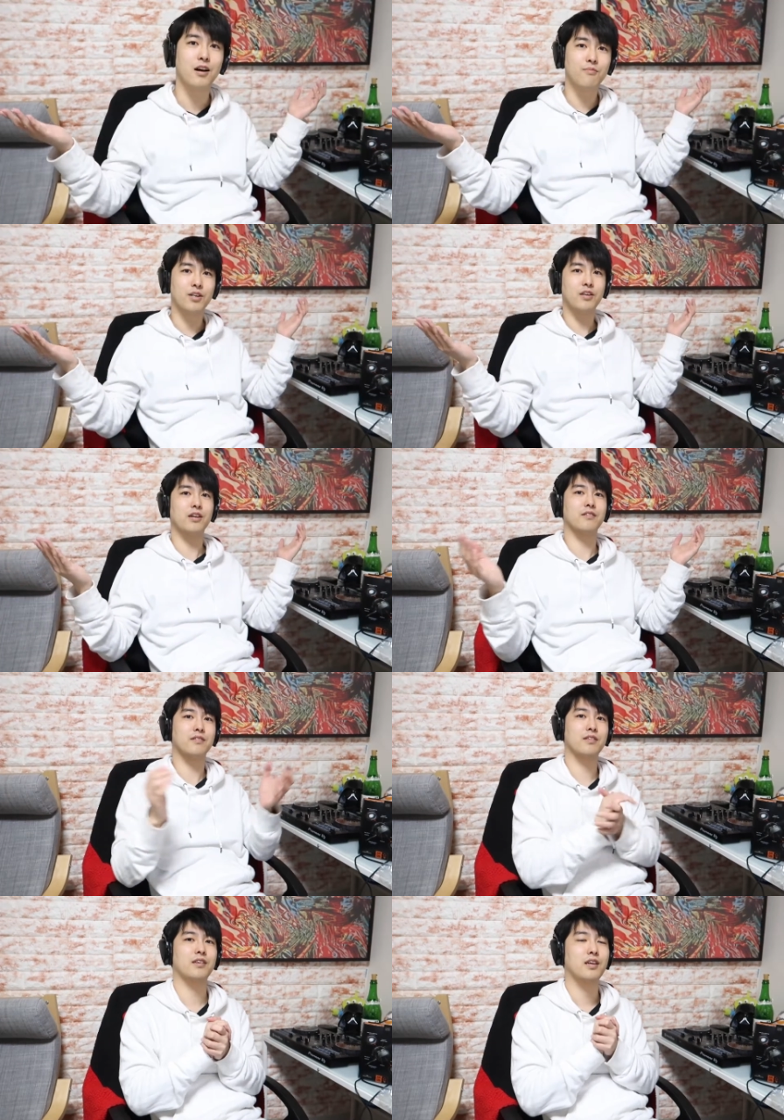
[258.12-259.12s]
How about this?
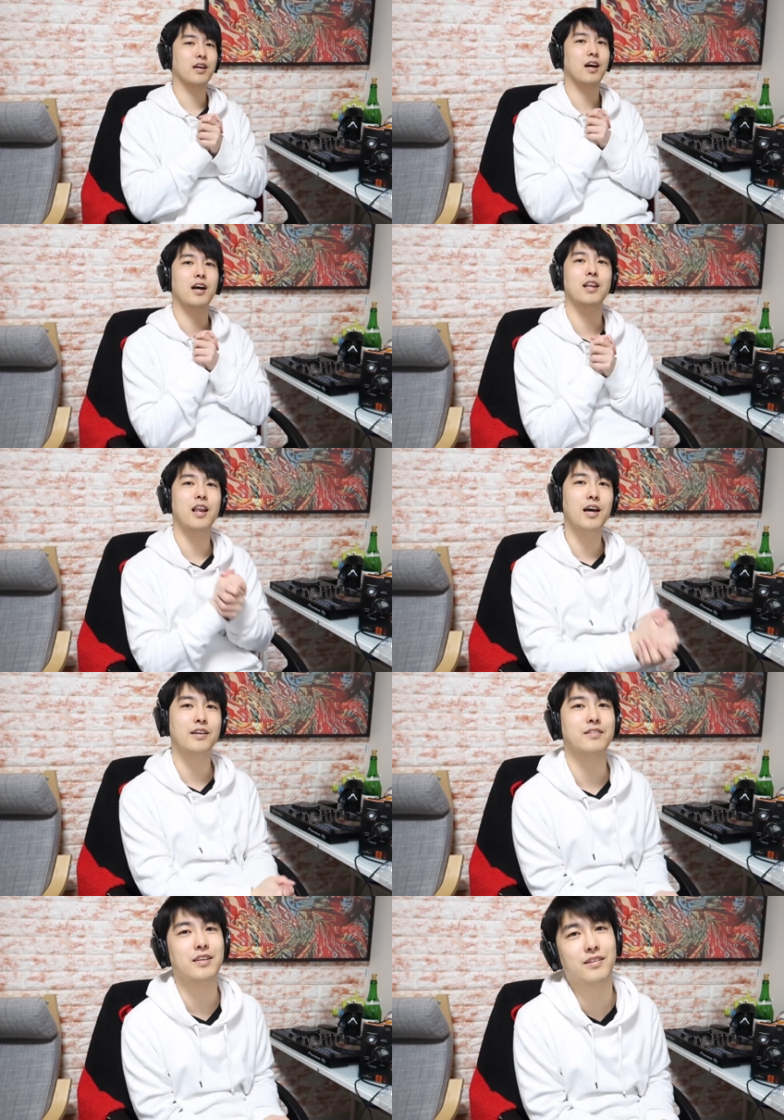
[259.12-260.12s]
I
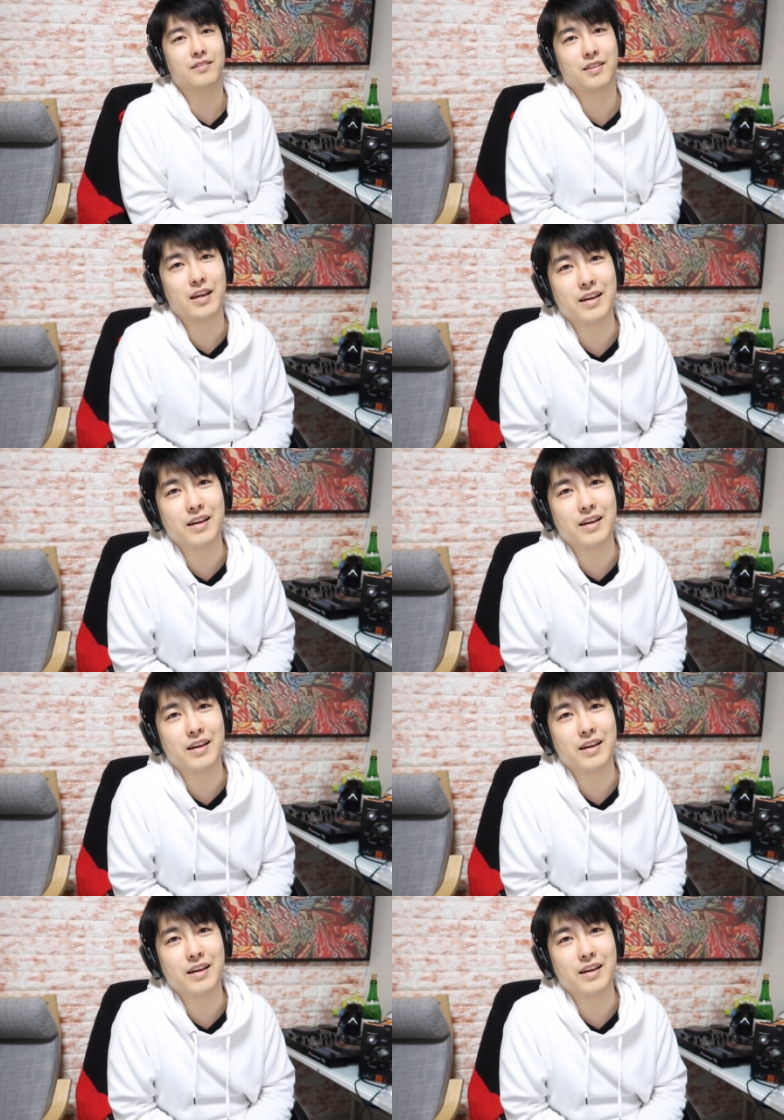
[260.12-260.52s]
like this.